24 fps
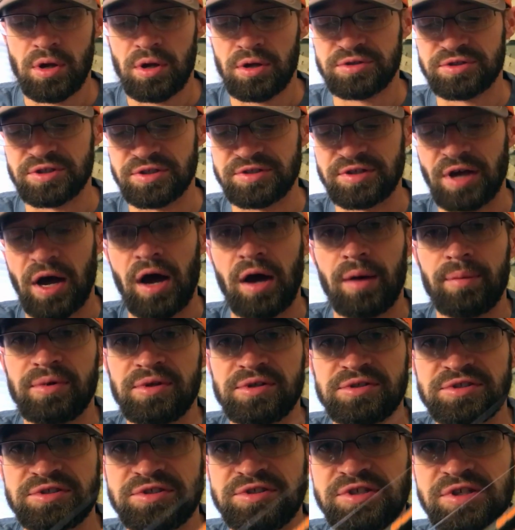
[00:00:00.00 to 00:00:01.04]
it's a
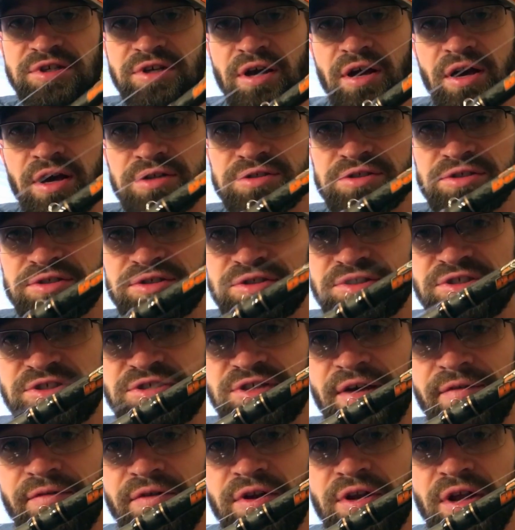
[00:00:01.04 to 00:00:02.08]
Dobyns
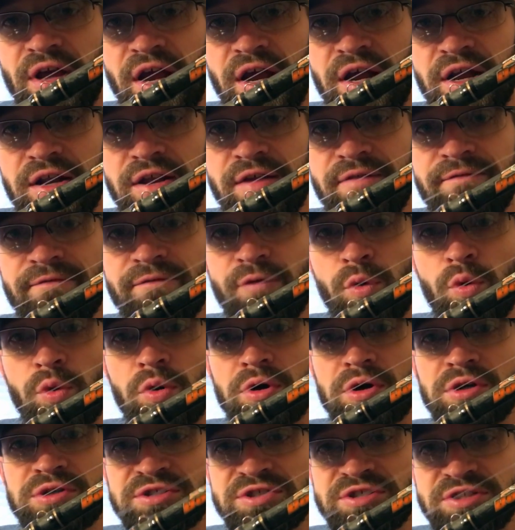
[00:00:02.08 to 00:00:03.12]

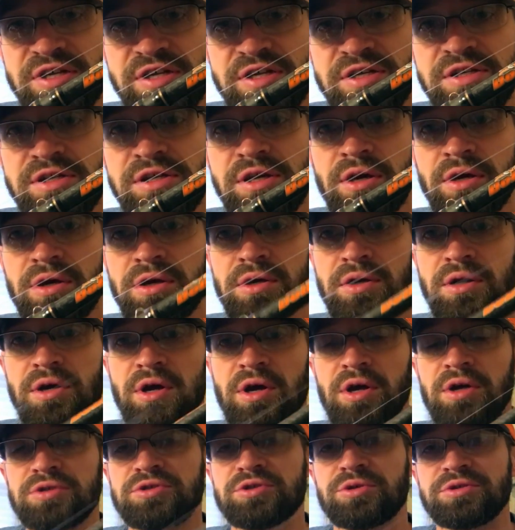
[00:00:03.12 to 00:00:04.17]
DX784C.
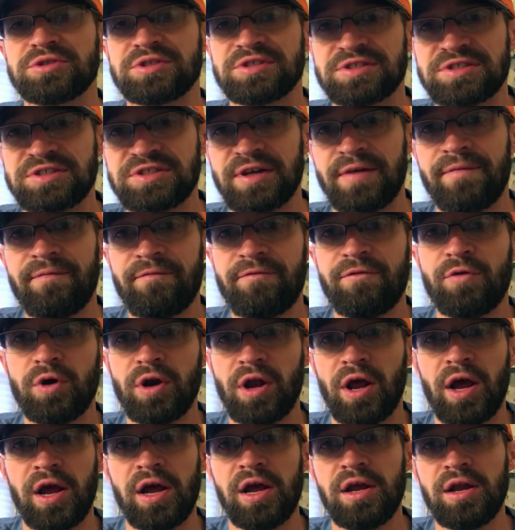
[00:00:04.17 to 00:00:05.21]
So it's a 7 foot
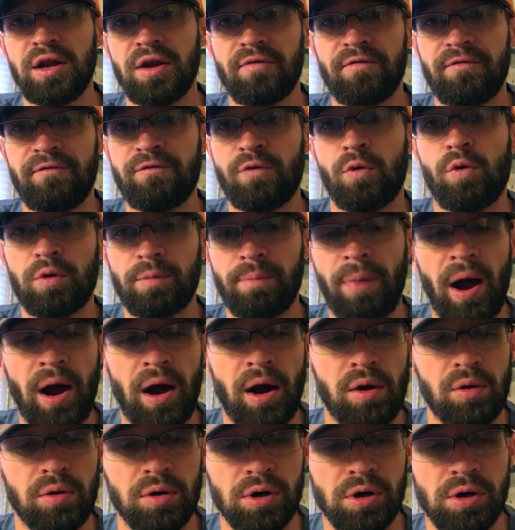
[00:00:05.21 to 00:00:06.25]
8, 4
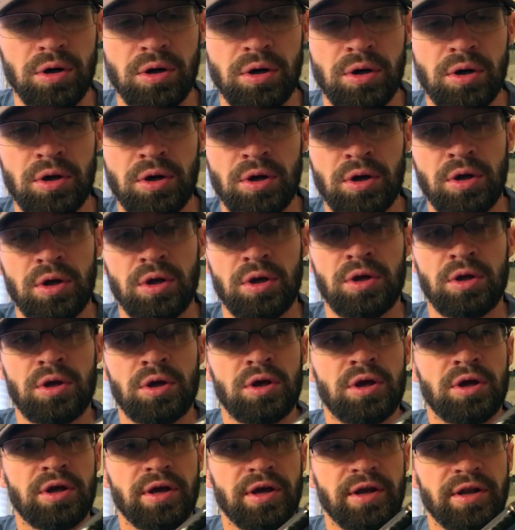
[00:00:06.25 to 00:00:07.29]
power.
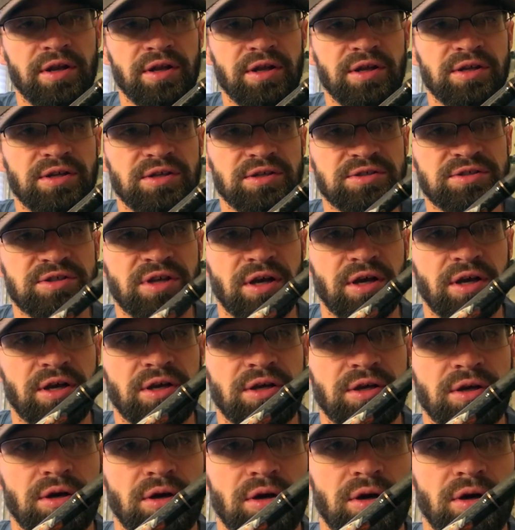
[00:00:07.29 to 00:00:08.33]
It is
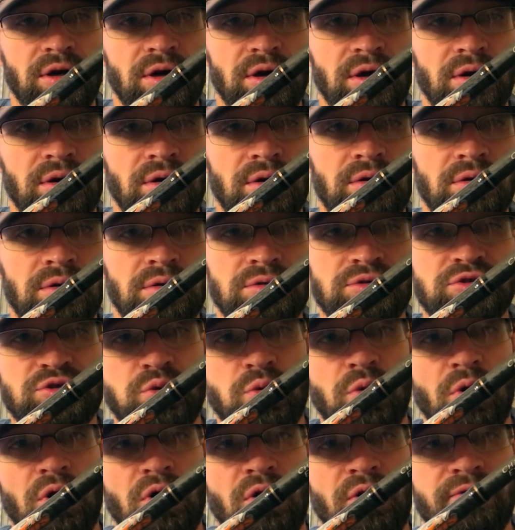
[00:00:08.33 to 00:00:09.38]
a uh,
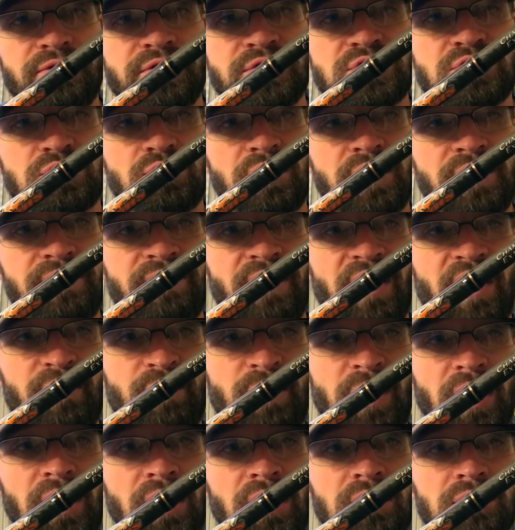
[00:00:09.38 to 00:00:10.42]
12 to 25
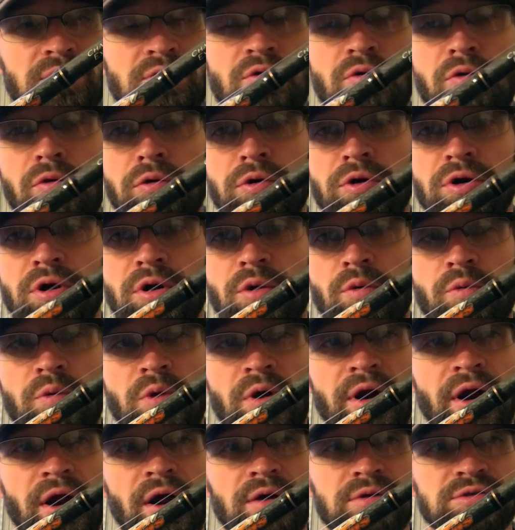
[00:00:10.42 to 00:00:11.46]
pound, quarter to
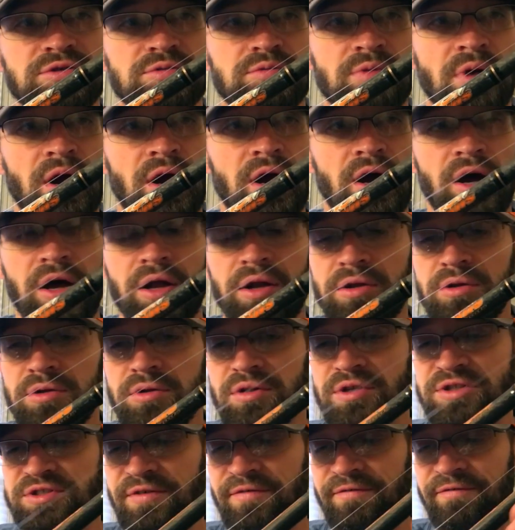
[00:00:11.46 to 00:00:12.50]
1 ounce rod.
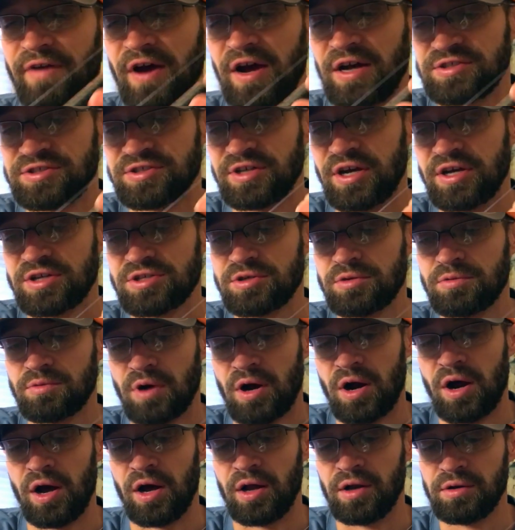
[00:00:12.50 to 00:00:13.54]
It's a fast action
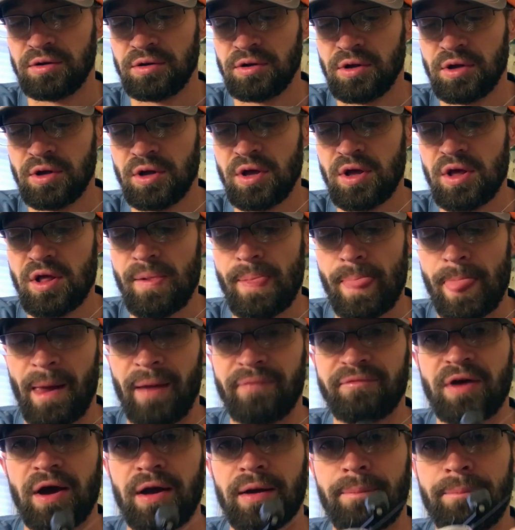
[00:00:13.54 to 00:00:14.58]
rod. I've
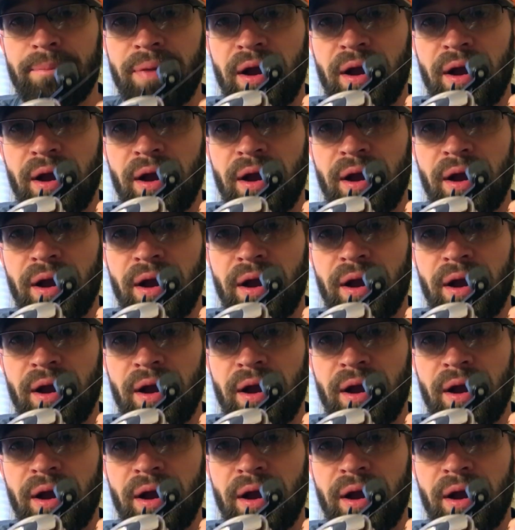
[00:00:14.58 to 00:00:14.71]
got it